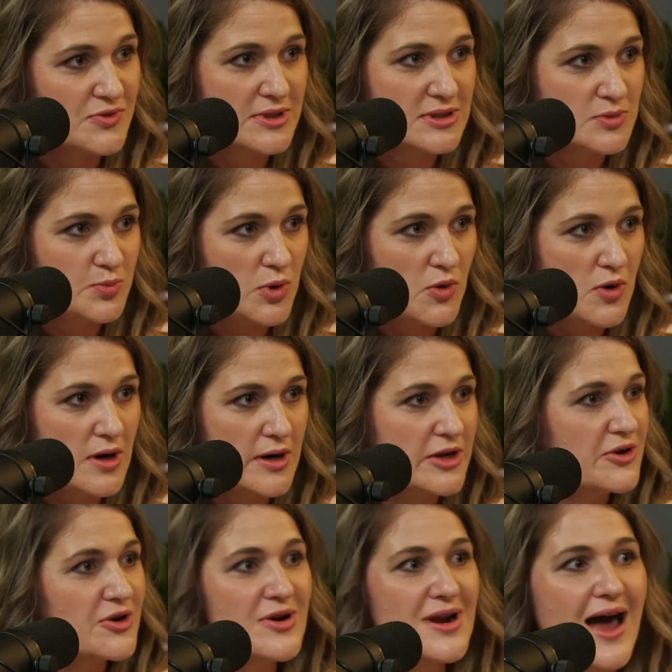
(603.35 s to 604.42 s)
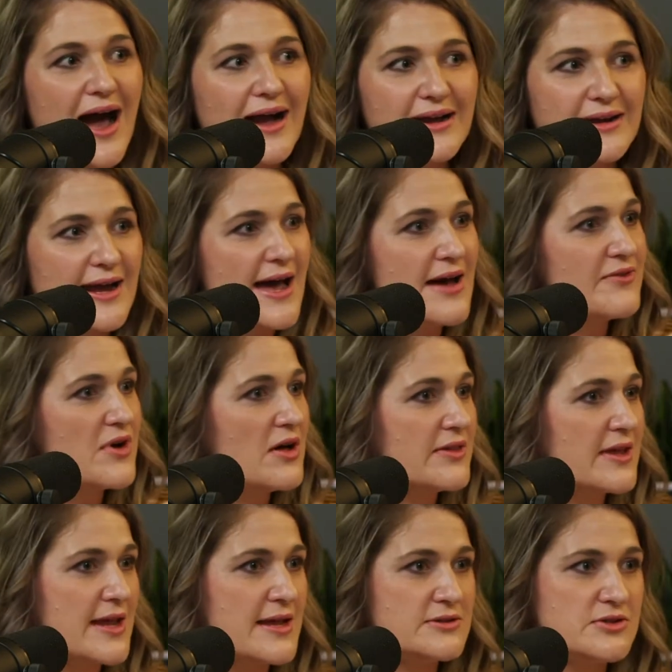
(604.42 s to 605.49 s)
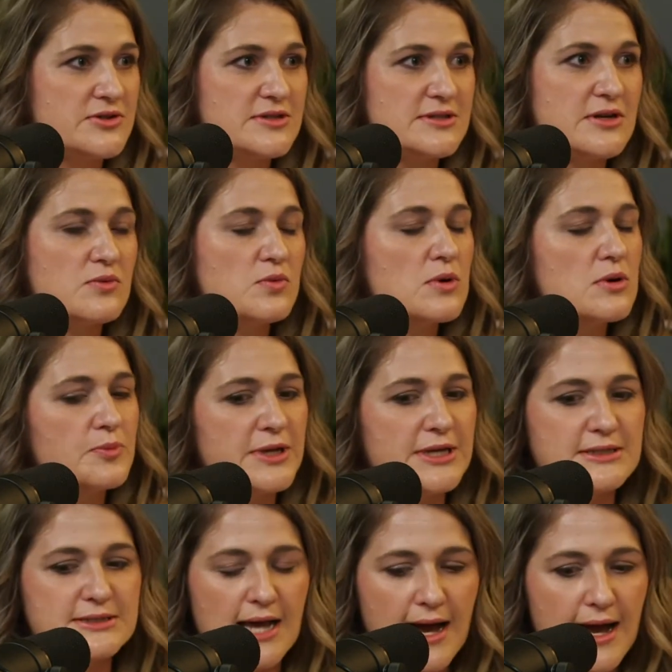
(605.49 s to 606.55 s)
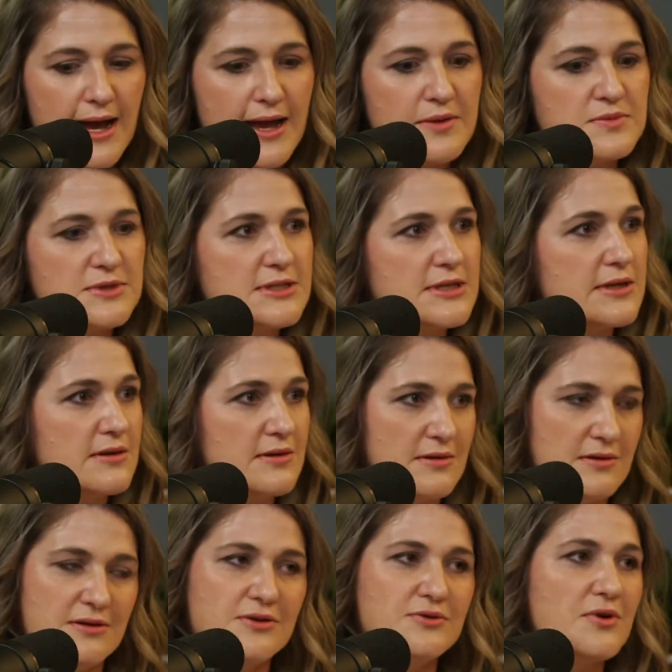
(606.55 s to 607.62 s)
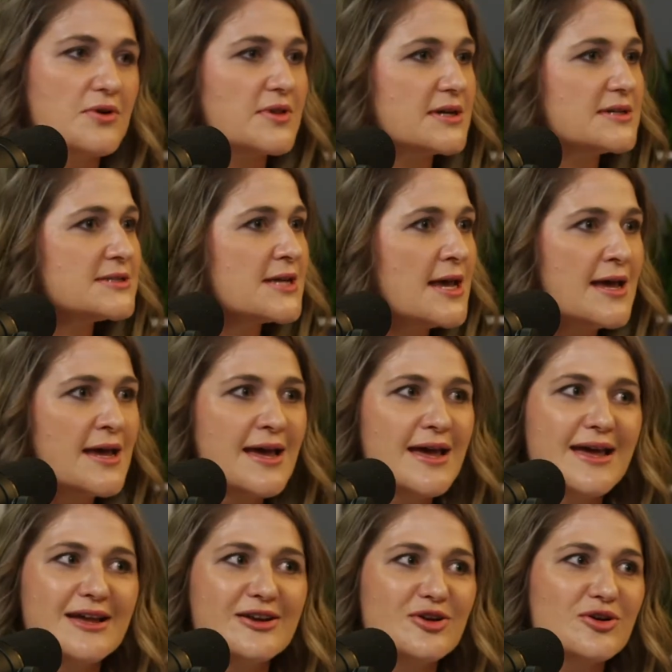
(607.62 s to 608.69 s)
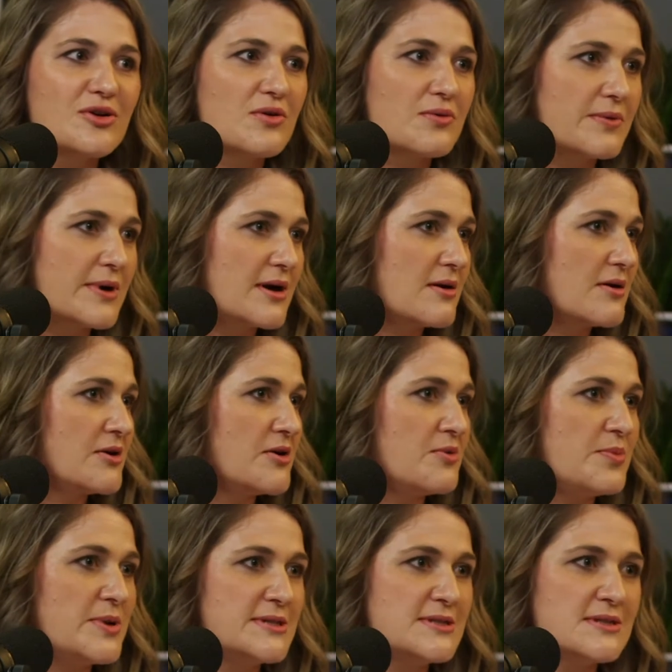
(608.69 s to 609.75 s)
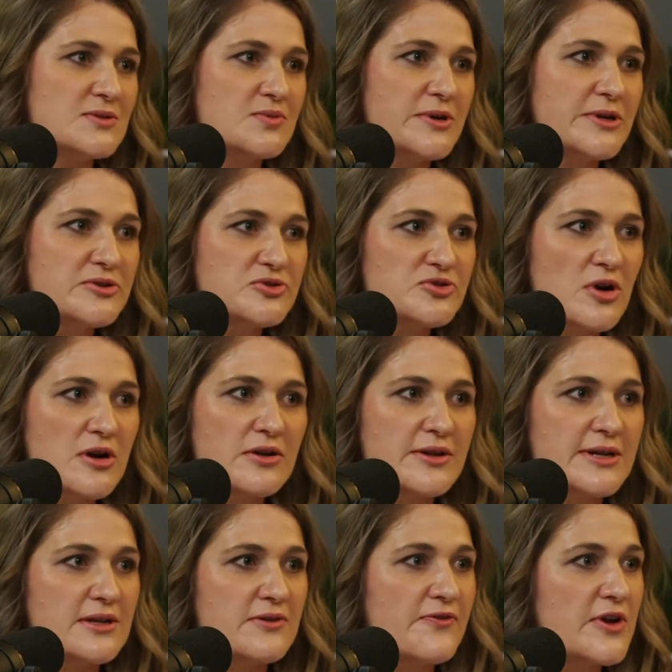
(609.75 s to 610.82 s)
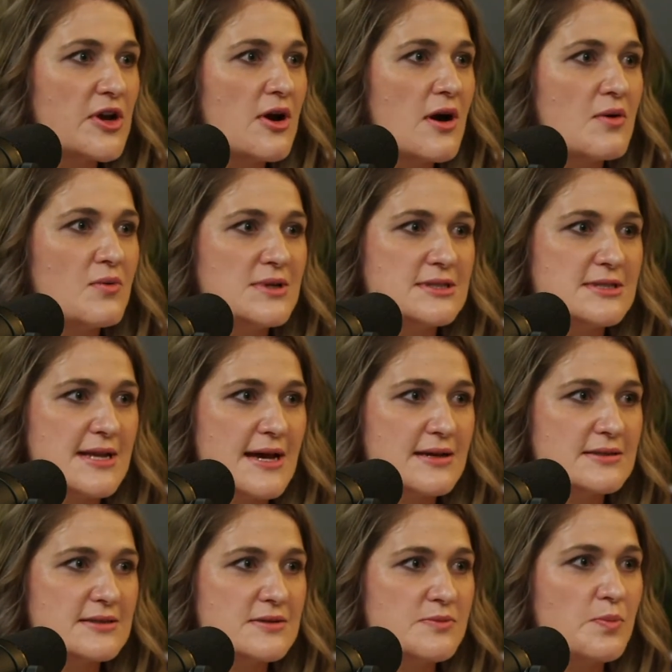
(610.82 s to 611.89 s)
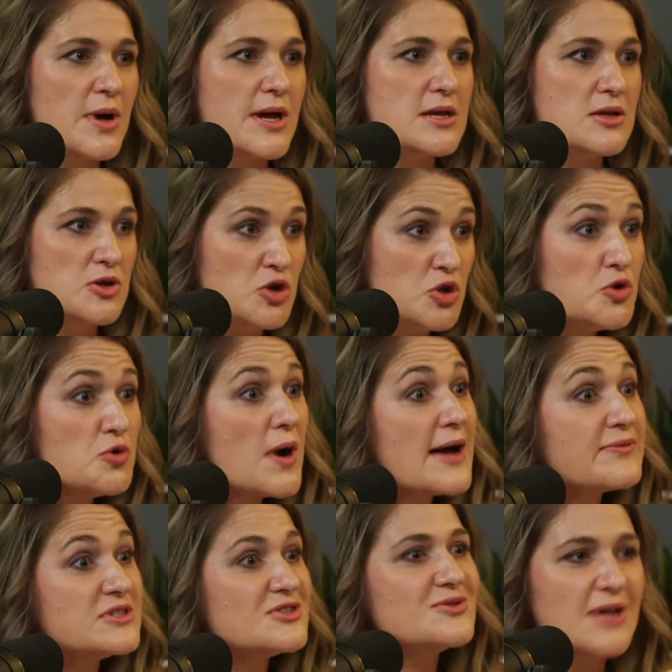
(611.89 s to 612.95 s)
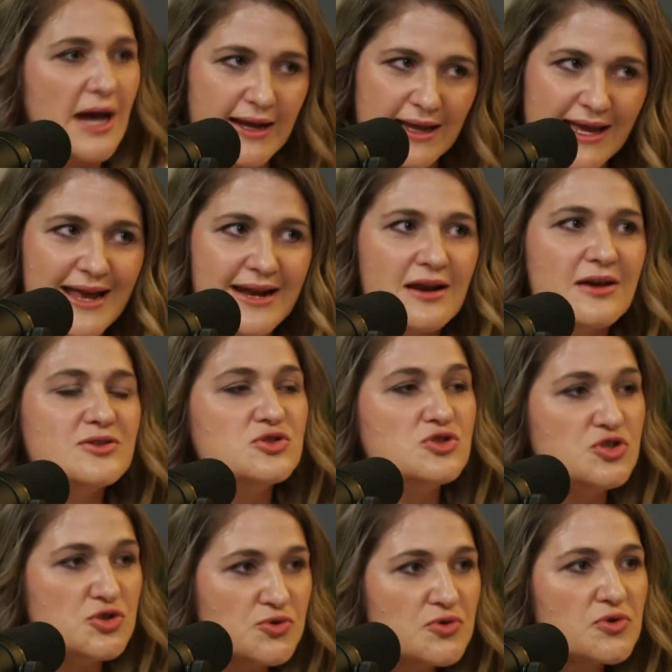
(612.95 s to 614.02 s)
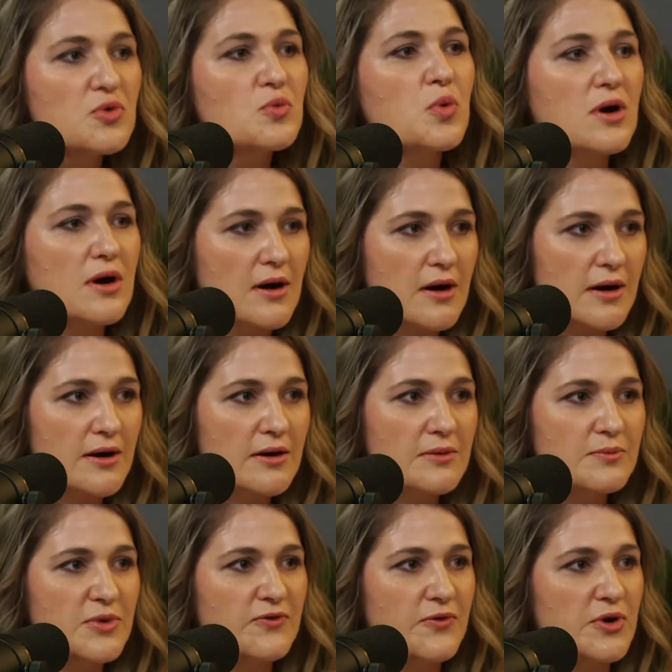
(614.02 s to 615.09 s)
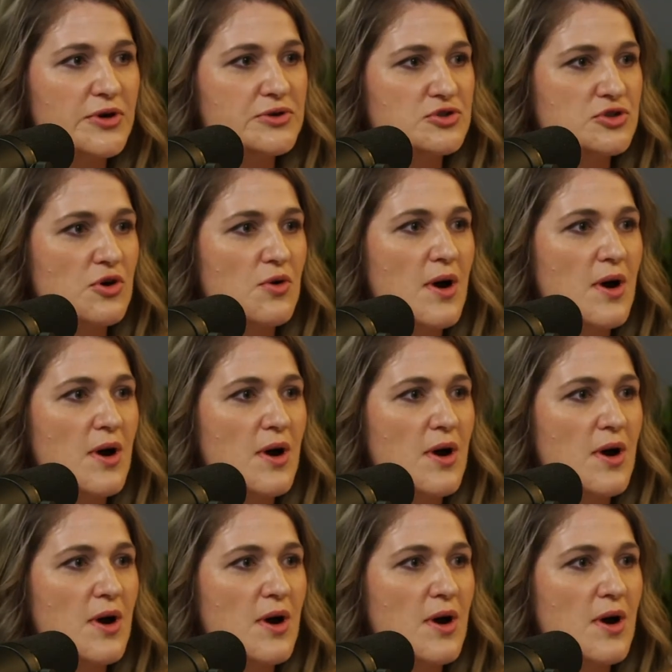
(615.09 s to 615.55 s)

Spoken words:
explore. You're not going to have all the answers. There will be times in, this, in your career or your business where you're struggling to figure out what's next. But you have to, again, do the work before you show